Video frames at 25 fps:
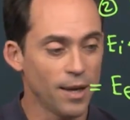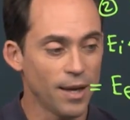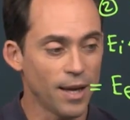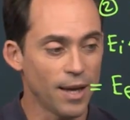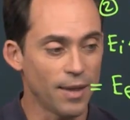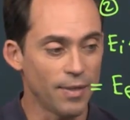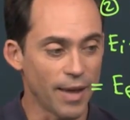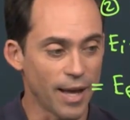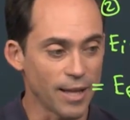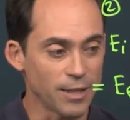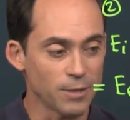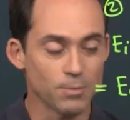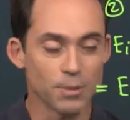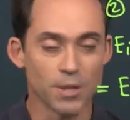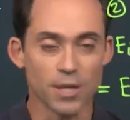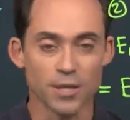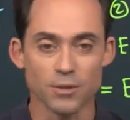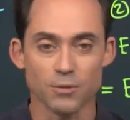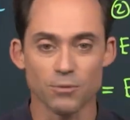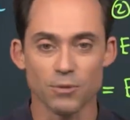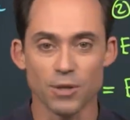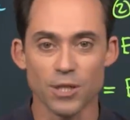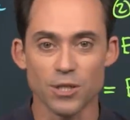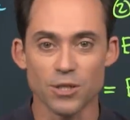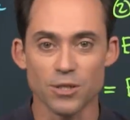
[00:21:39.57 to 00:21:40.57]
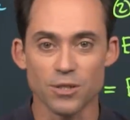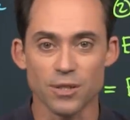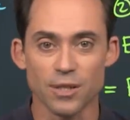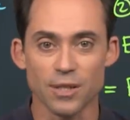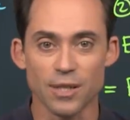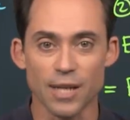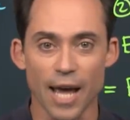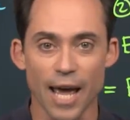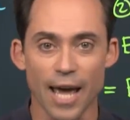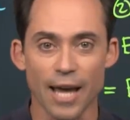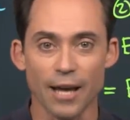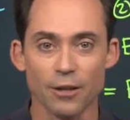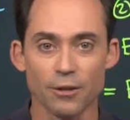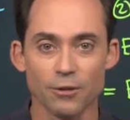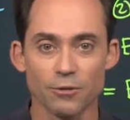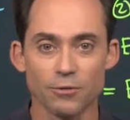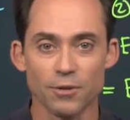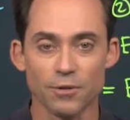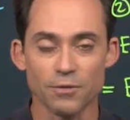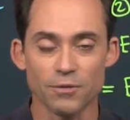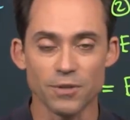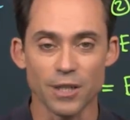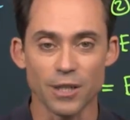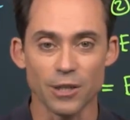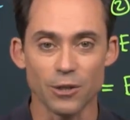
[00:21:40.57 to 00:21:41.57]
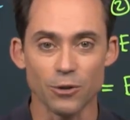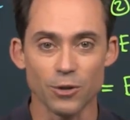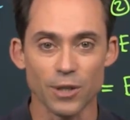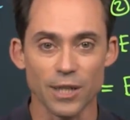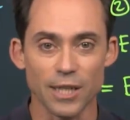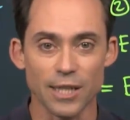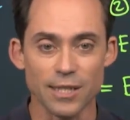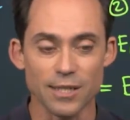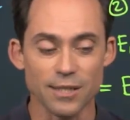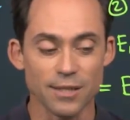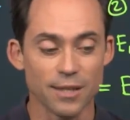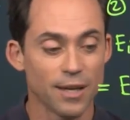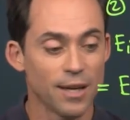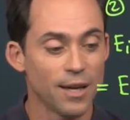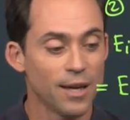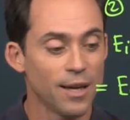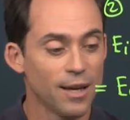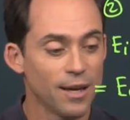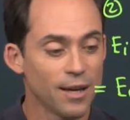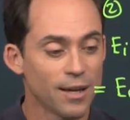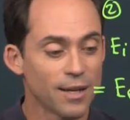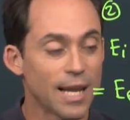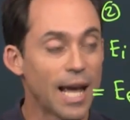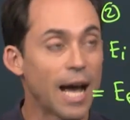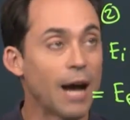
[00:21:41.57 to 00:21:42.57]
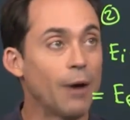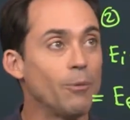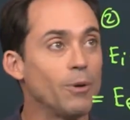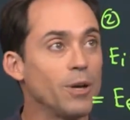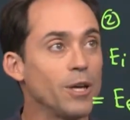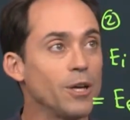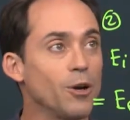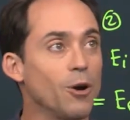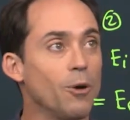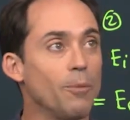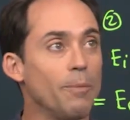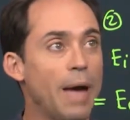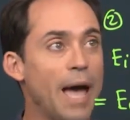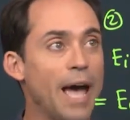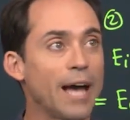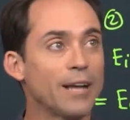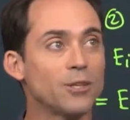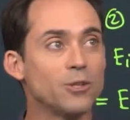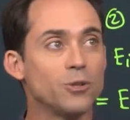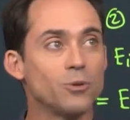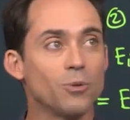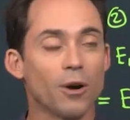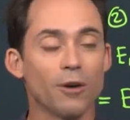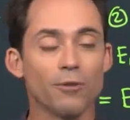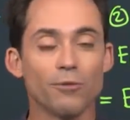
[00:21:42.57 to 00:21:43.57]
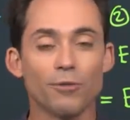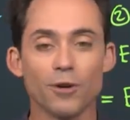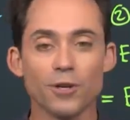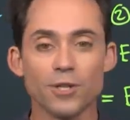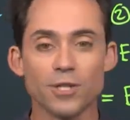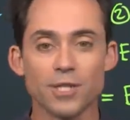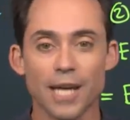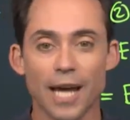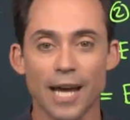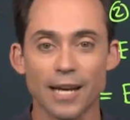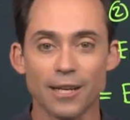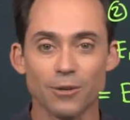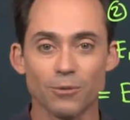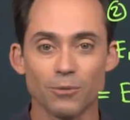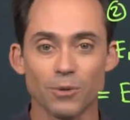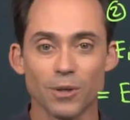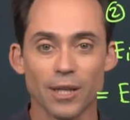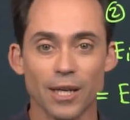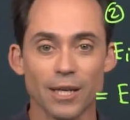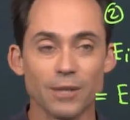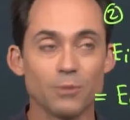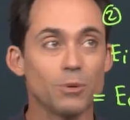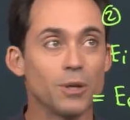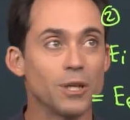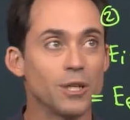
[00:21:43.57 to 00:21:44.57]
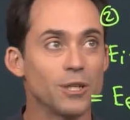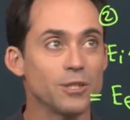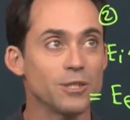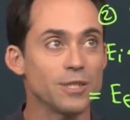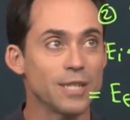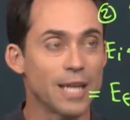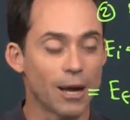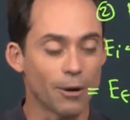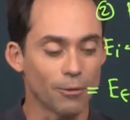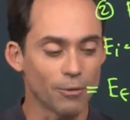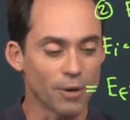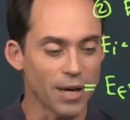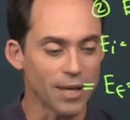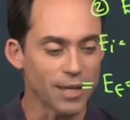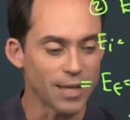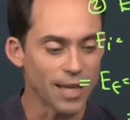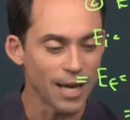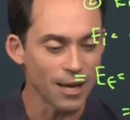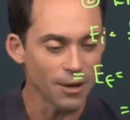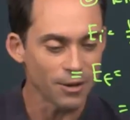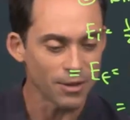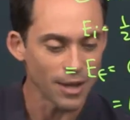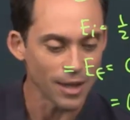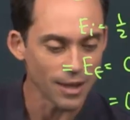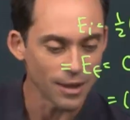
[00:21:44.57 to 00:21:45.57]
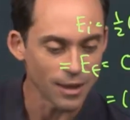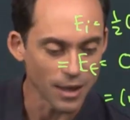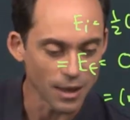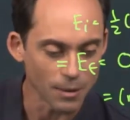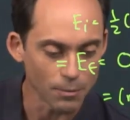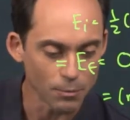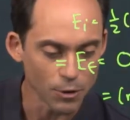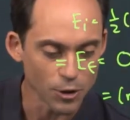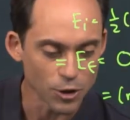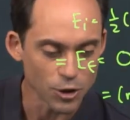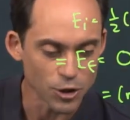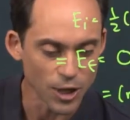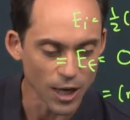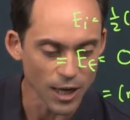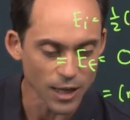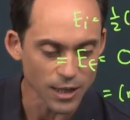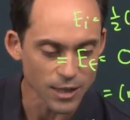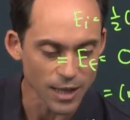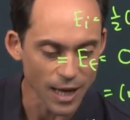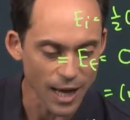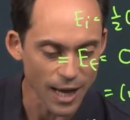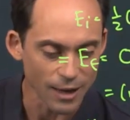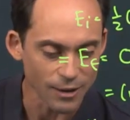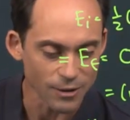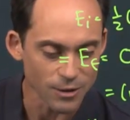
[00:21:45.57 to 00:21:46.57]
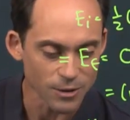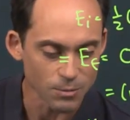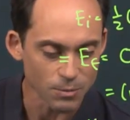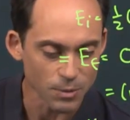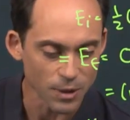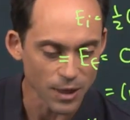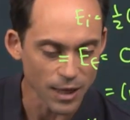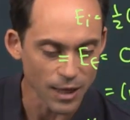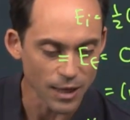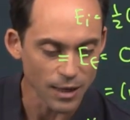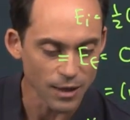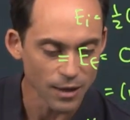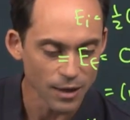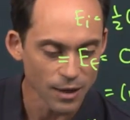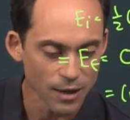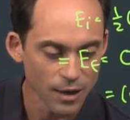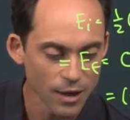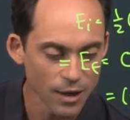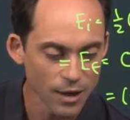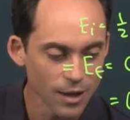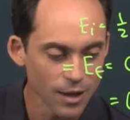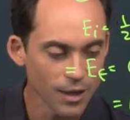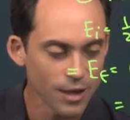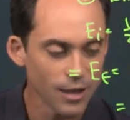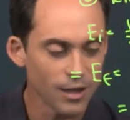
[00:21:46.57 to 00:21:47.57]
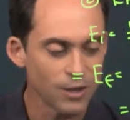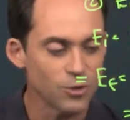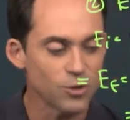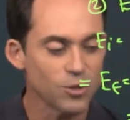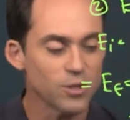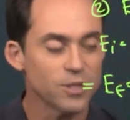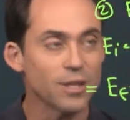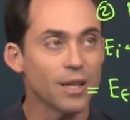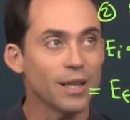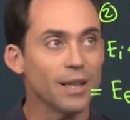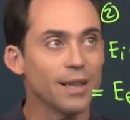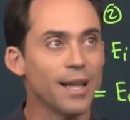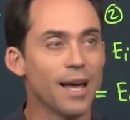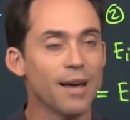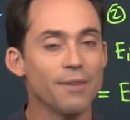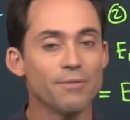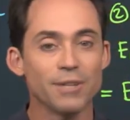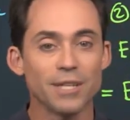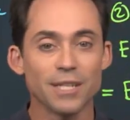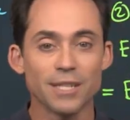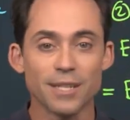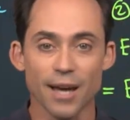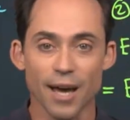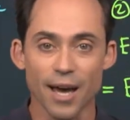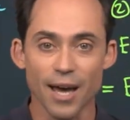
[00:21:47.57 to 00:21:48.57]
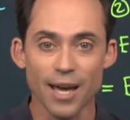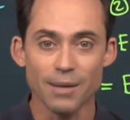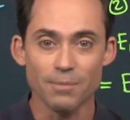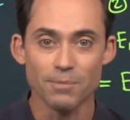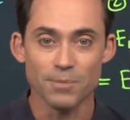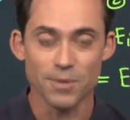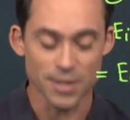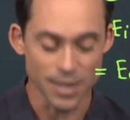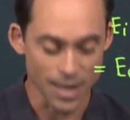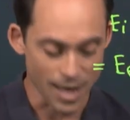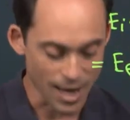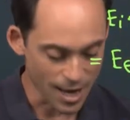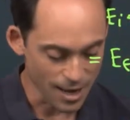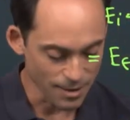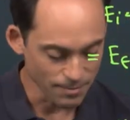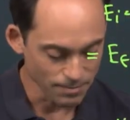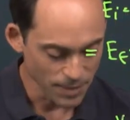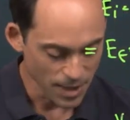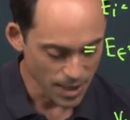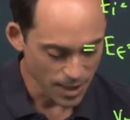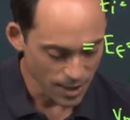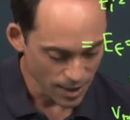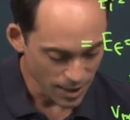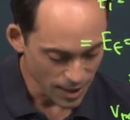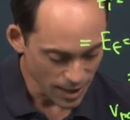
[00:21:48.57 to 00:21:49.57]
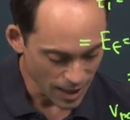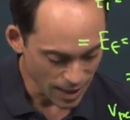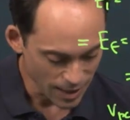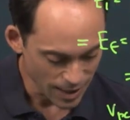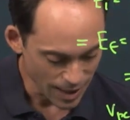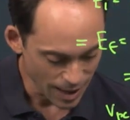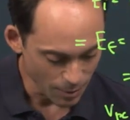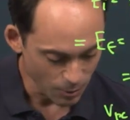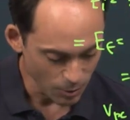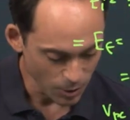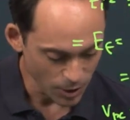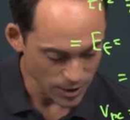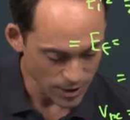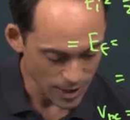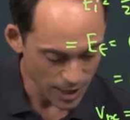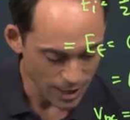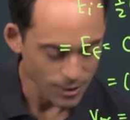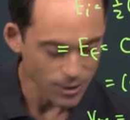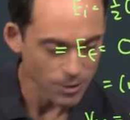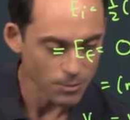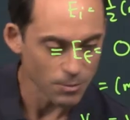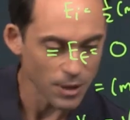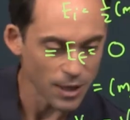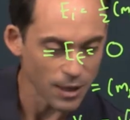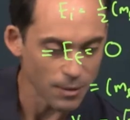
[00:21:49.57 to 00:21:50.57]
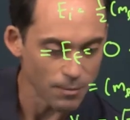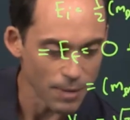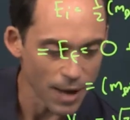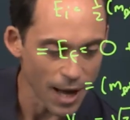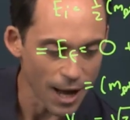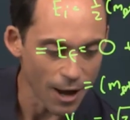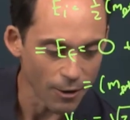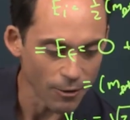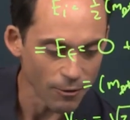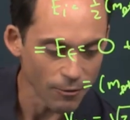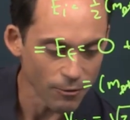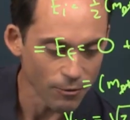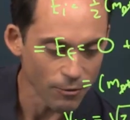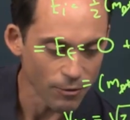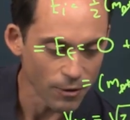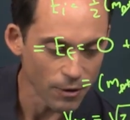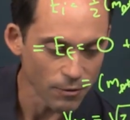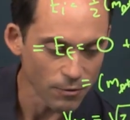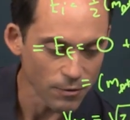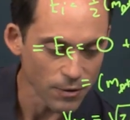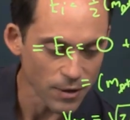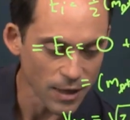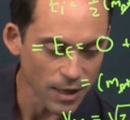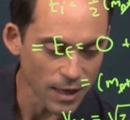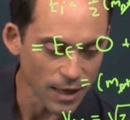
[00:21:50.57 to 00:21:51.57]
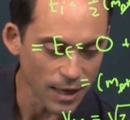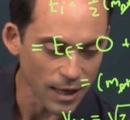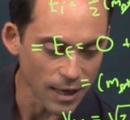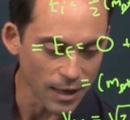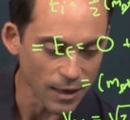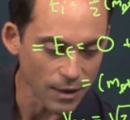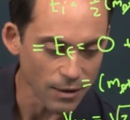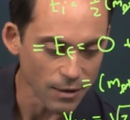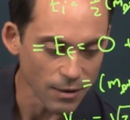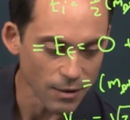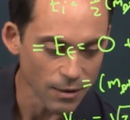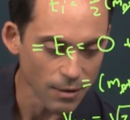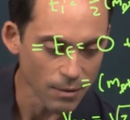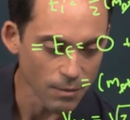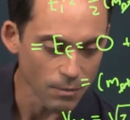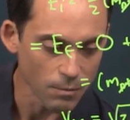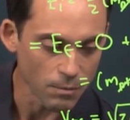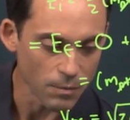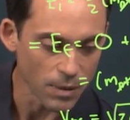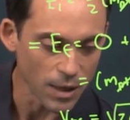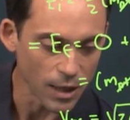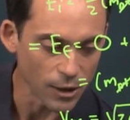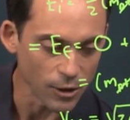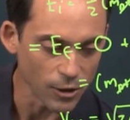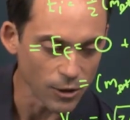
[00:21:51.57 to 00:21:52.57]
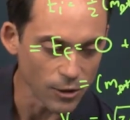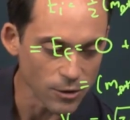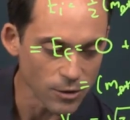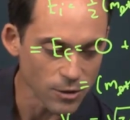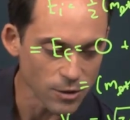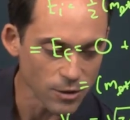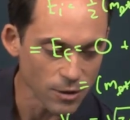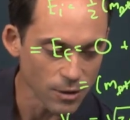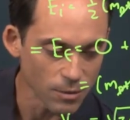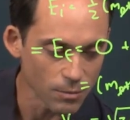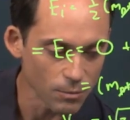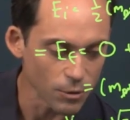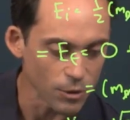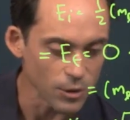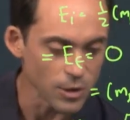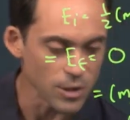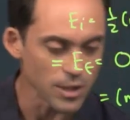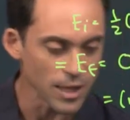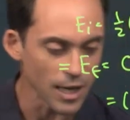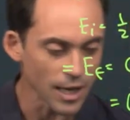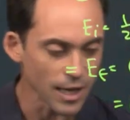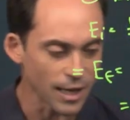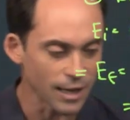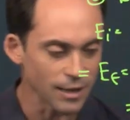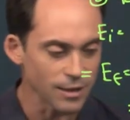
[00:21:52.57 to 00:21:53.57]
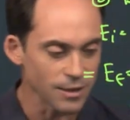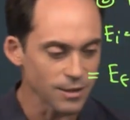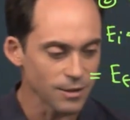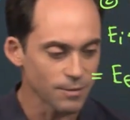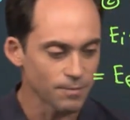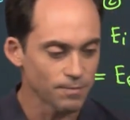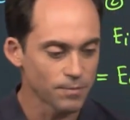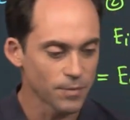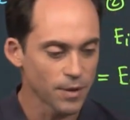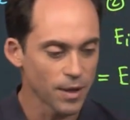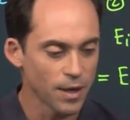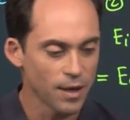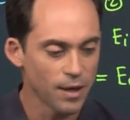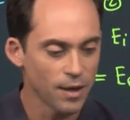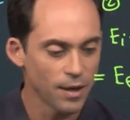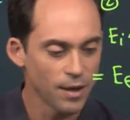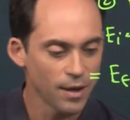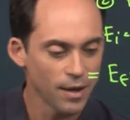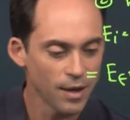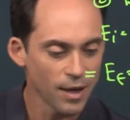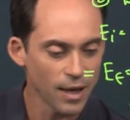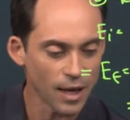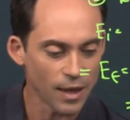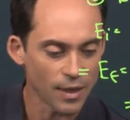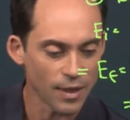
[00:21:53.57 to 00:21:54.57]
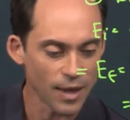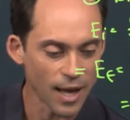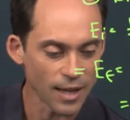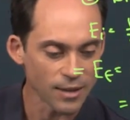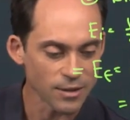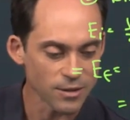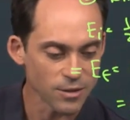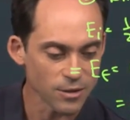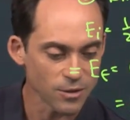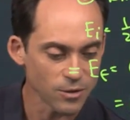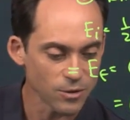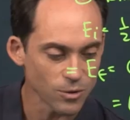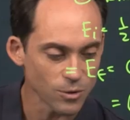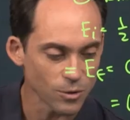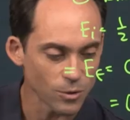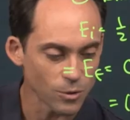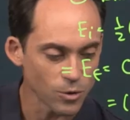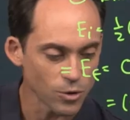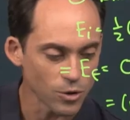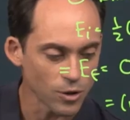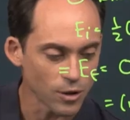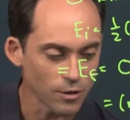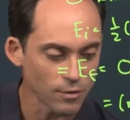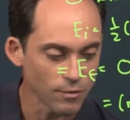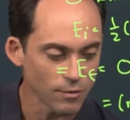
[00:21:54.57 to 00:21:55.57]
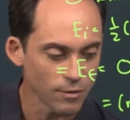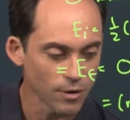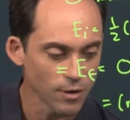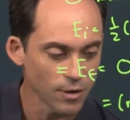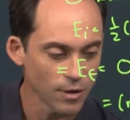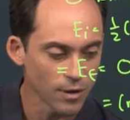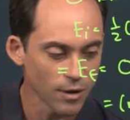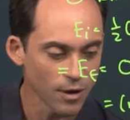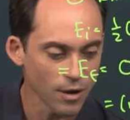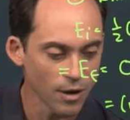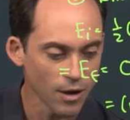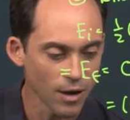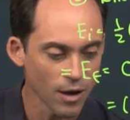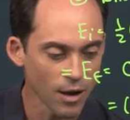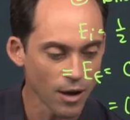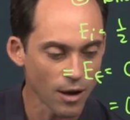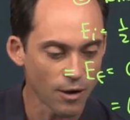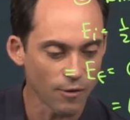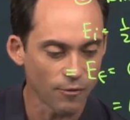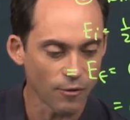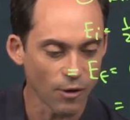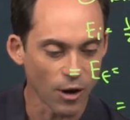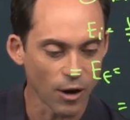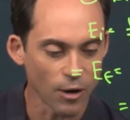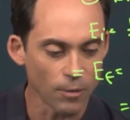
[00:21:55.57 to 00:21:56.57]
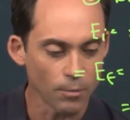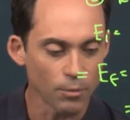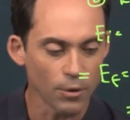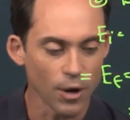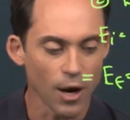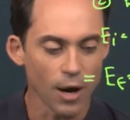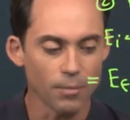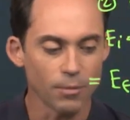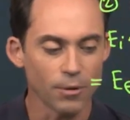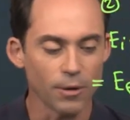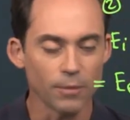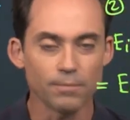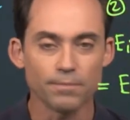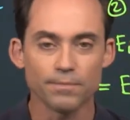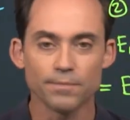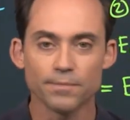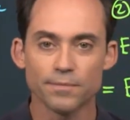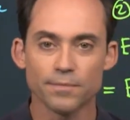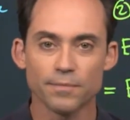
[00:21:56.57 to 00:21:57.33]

And that's because it reaches an angle of 15 degrees. Now, we can go back to our first act and realize we can just now write down then the projectile speed is just 11 times that, and that works out to be about 15 meters per second, and that's the solution of our problem.